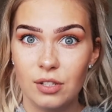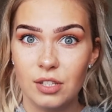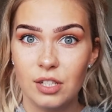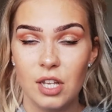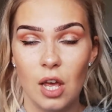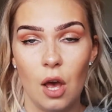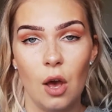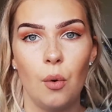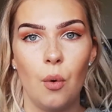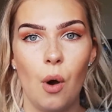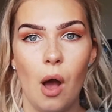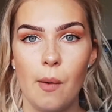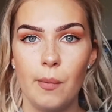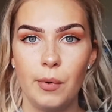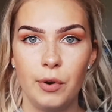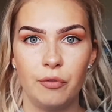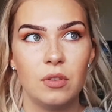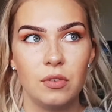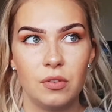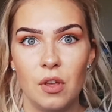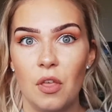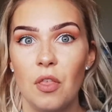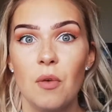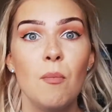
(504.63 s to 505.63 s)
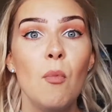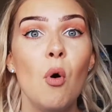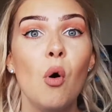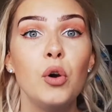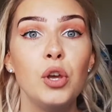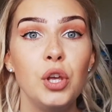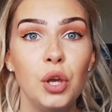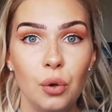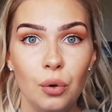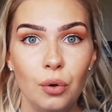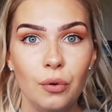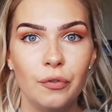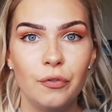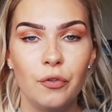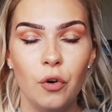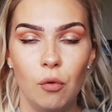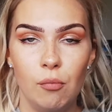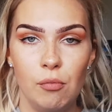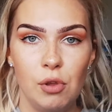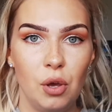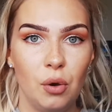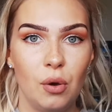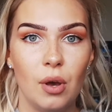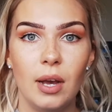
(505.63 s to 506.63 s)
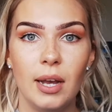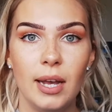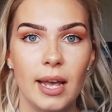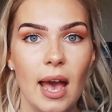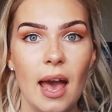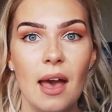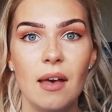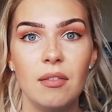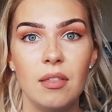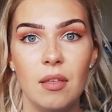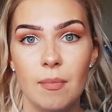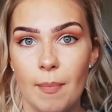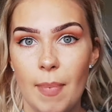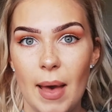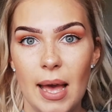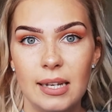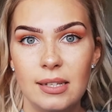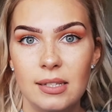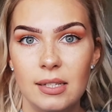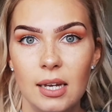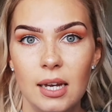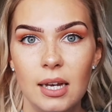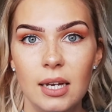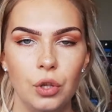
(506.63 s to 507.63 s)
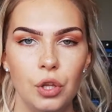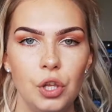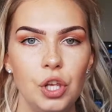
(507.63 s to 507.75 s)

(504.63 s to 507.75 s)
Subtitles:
So the more uniform you can get, the better.